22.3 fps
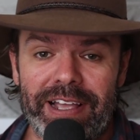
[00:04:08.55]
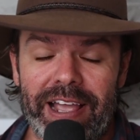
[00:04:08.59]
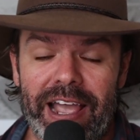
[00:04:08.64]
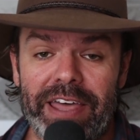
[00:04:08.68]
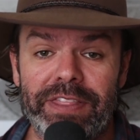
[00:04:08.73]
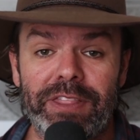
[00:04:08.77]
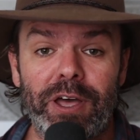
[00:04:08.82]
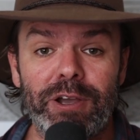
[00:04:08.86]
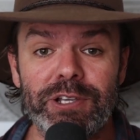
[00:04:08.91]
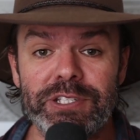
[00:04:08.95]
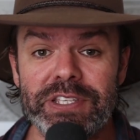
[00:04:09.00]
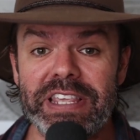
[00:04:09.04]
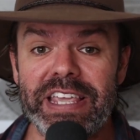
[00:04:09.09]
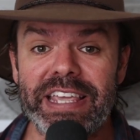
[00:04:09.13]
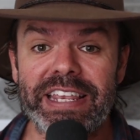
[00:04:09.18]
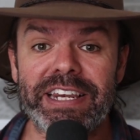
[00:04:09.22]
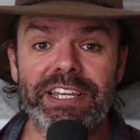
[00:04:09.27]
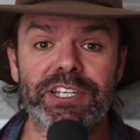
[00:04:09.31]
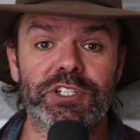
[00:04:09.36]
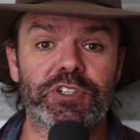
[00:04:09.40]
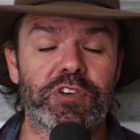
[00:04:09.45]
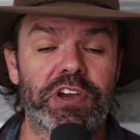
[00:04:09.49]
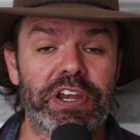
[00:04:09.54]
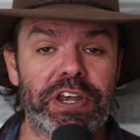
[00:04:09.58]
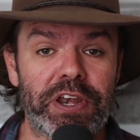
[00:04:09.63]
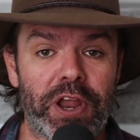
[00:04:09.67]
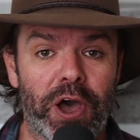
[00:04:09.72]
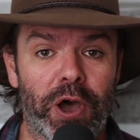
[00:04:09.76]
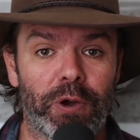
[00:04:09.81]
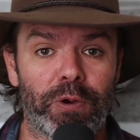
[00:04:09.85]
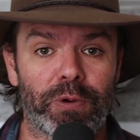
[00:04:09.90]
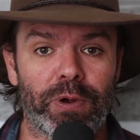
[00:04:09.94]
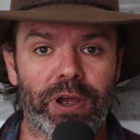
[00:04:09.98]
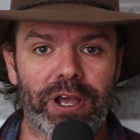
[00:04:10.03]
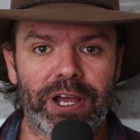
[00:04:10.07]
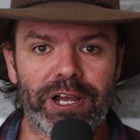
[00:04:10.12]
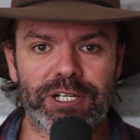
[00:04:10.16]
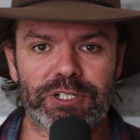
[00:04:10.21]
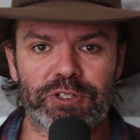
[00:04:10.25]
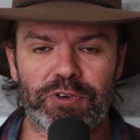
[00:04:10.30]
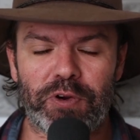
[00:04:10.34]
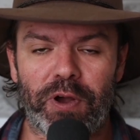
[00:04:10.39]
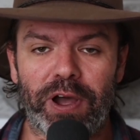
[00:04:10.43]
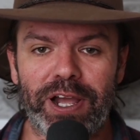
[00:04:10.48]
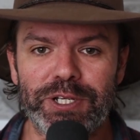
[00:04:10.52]
And those in the industry know
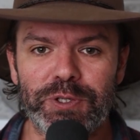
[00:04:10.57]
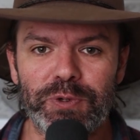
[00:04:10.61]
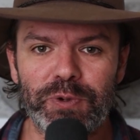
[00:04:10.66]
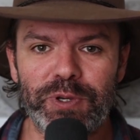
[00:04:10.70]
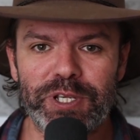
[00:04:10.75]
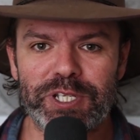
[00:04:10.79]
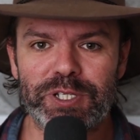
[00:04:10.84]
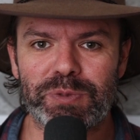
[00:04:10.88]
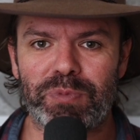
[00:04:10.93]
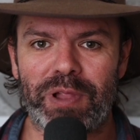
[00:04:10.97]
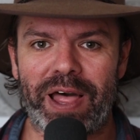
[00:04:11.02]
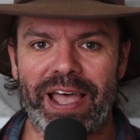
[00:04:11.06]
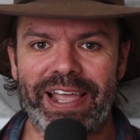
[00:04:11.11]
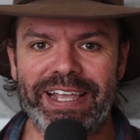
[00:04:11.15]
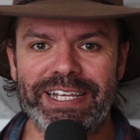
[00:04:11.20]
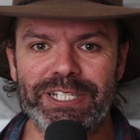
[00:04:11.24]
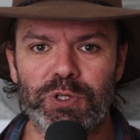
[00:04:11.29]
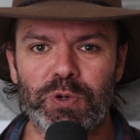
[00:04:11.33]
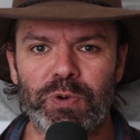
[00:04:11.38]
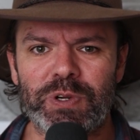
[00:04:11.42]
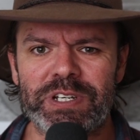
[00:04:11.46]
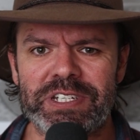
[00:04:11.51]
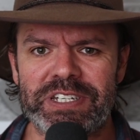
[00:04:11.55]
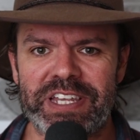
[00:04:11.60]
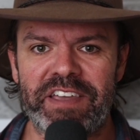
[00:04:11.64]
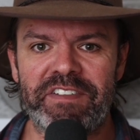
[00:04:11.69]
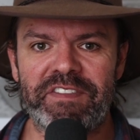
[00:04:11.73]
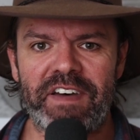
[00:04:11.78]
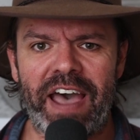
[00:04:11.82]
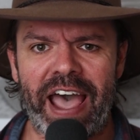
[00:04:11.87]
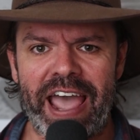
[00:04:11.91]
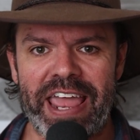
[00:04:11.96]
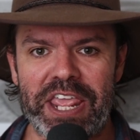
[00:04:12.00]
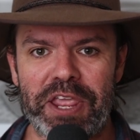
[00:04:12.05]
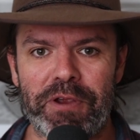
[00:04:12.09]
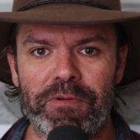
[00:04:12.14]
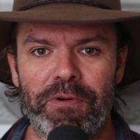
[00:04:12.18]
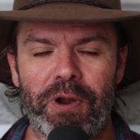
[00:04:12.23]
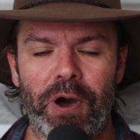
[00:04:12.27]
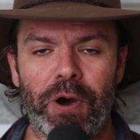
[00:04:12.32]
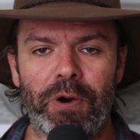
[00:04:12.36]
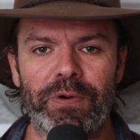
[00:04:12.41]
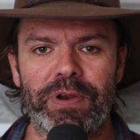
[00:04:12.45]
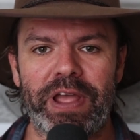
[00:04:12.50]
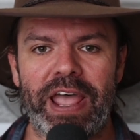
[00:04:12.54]
trying to explain to a deaf 80 year
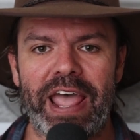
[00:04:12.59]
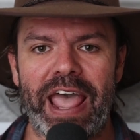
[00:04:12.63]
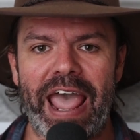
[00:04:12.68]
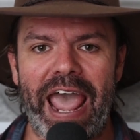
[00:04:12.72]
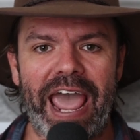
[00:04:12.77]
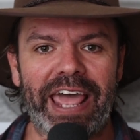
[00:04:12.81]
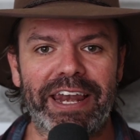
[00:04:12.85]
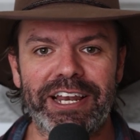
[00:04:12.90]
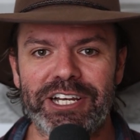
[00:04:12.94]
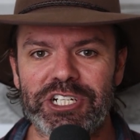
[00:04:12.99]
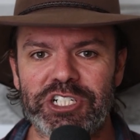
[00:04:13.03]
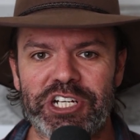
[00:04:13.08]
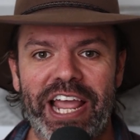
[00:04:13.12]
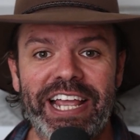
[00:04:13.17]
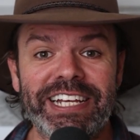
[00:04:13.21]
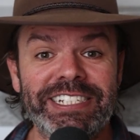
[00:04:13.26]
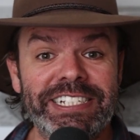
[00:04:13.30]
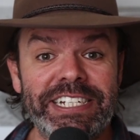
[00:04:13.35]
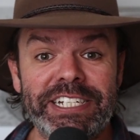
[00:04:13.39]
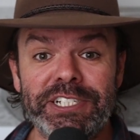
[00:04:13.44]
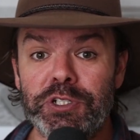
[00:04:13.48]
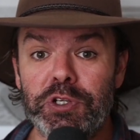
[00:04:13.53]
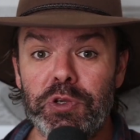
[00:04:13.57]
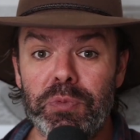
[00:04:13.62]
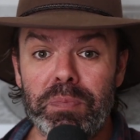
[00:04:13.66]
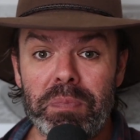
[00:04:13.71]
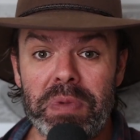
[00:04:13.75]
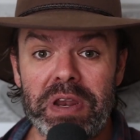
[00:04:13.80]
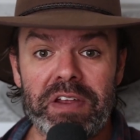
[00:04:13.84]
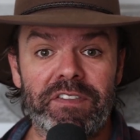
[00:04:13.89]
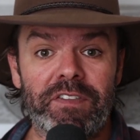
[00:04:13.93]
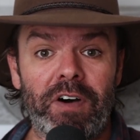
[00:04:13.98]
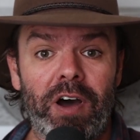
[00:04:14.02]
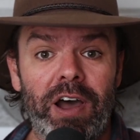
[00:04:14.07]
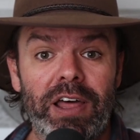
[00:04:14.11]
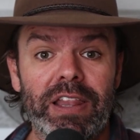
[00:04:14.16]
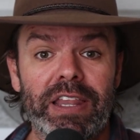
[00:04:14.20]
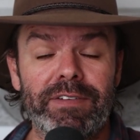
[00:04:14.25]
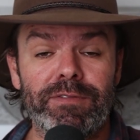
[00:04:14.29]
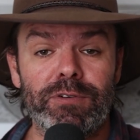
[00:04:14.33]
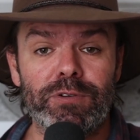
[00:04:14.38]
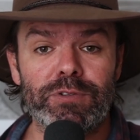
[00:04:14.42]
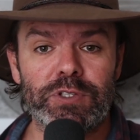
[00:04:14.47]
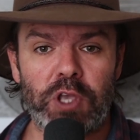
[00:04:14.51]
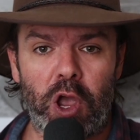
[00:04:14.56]
old how to change his humidifier
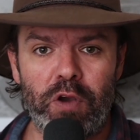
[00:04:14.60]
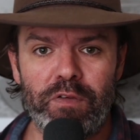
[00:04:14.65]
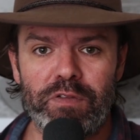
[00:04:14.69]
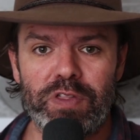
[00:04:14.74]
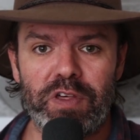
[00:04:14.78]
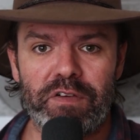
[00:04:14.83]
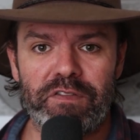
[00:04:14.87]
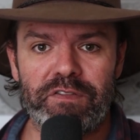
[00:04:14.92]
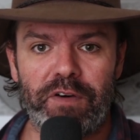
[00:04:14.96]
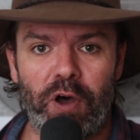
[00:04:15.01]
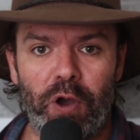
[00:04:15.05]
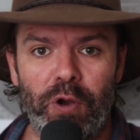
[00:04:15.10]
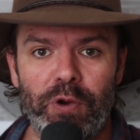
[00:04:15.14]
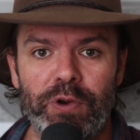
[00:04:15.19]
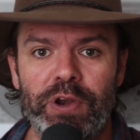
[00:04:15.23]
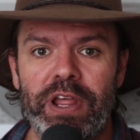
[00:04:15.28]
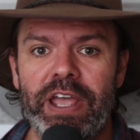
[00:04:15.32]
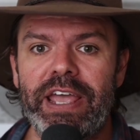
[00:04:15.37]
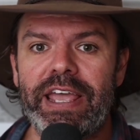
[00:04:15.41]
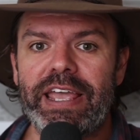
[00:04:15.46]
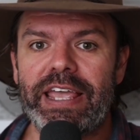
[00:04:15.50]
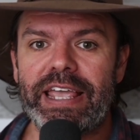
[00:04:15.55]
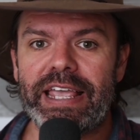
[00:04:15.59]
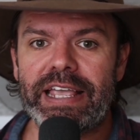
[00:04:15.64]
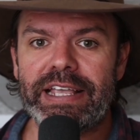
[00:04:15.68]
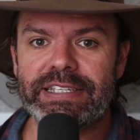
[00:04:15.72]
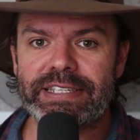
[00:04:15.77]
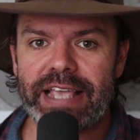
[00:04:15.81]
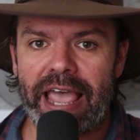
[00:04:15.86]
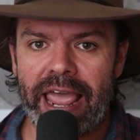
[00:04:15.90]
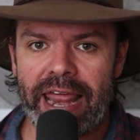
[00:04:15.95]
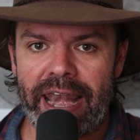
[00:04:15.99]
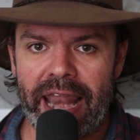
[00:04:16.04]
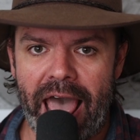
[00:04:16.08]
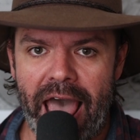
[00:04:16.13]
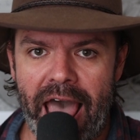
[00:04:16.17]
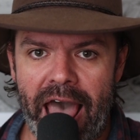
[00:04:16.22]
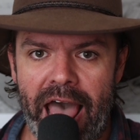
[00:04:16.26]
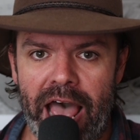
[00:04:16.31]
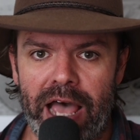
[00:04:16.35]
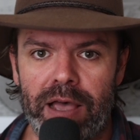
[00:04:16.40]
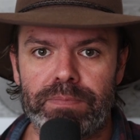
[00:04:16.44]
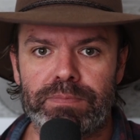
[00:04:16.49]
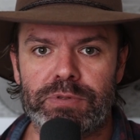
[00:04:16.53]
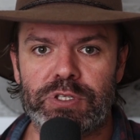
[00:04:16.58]
levels over the phone is an
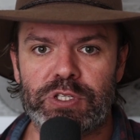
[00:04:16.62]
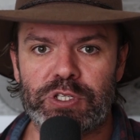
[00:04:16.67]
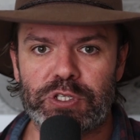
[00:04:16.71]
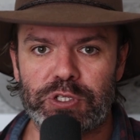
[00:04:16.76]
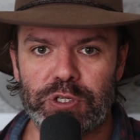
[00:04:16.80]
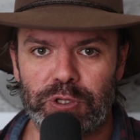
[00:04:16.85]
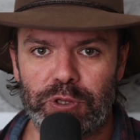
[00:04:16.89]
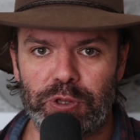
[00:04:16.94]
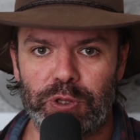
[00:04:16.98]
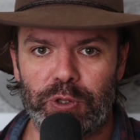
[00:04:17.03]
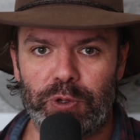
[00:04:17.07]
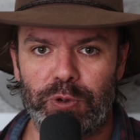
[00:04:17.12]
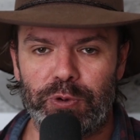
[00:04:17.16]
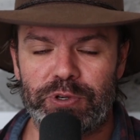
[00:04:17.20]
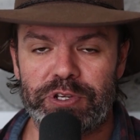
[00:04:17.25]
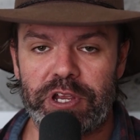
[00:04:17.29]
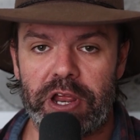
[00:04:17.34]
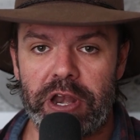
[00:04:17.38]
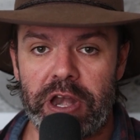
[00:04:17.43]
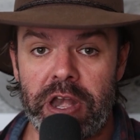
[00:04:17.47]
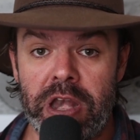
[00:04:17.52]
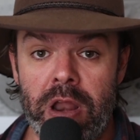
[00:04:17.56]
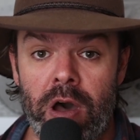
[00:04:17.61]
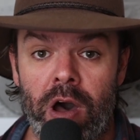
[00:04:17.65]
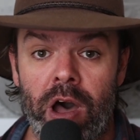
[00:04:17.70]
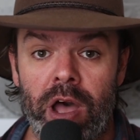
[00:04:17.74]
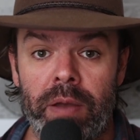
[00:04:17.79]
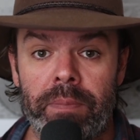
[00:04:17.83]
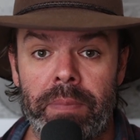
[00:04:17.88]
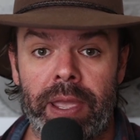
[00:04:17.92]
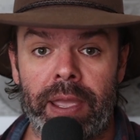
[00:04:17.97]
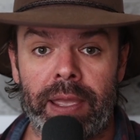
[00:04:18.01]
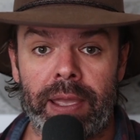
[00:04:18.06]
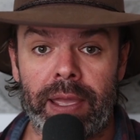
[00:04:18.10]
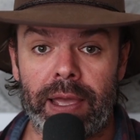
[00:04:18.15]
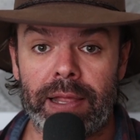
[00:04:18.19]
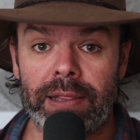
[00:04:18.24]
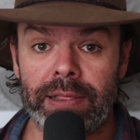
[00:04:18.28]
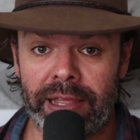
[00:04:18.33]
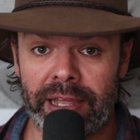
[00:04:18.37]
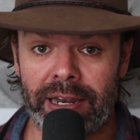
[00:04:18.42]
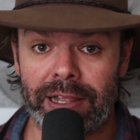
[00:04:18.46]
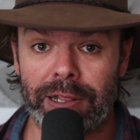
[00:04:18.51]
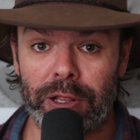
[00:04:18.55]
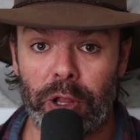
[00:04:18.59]
absolute nightmare,
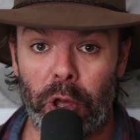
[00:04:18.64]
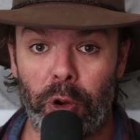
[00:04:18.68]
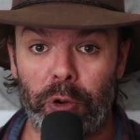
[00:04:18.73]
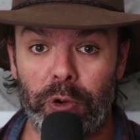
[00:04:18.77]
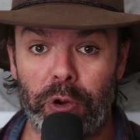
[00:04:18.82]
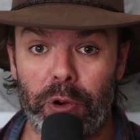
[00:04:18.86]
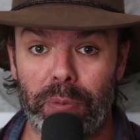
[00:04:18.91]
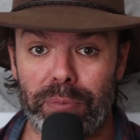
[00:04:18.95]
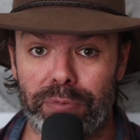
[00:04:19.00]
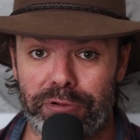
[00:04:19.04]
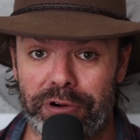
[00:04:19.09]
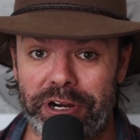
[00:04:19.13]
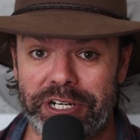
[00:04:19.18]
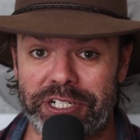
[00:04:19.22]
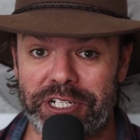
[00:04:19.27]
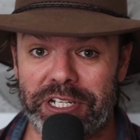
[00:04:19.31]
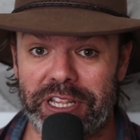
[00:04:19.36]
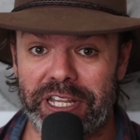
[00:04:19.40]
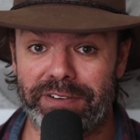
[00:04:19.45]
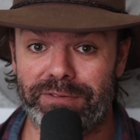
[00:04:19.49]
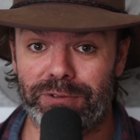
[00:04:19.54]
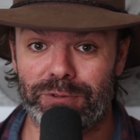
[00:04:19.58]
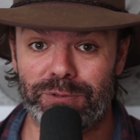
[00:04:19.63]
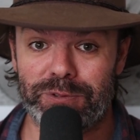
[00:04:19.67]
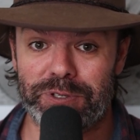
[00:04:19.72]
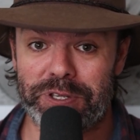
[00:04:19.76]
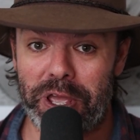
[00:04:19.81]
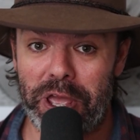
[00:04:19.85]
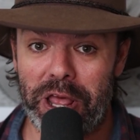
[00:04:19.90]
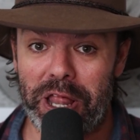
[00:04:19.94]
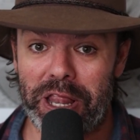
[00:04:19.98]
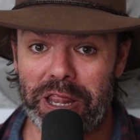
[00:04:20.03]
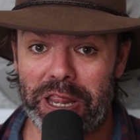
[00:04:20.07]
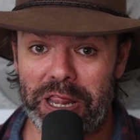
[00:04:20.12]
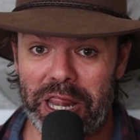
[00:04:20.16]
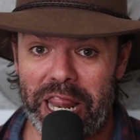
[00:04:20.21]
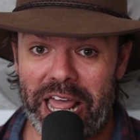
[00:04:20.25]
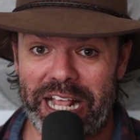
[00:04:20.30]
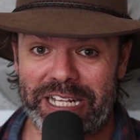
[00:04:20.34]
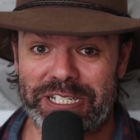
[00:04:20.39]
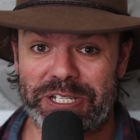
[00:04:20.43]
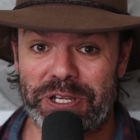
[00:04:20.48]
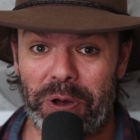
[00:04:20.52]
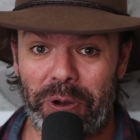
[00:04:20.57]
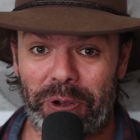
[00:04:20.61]
let alone pressure levels.
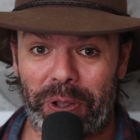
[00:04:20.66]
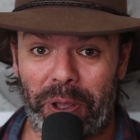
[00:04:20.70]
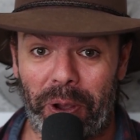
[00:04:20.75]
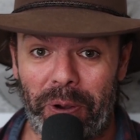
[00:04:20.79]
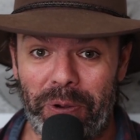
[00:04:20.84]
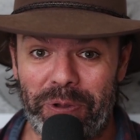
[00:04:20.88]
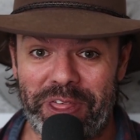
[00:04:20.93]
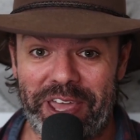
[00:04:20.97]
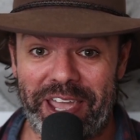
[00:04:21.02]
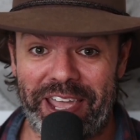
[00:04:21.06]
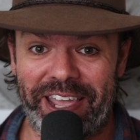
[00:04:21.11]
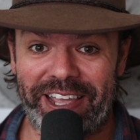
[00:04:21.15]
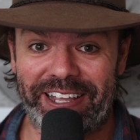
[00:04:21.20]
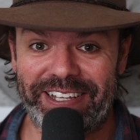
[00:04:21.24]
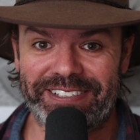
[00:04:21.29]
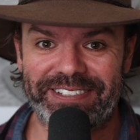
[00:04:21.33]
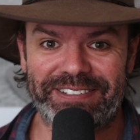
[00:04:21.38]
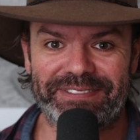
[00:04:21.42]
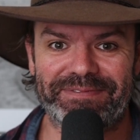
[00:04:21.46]
Let's not go there.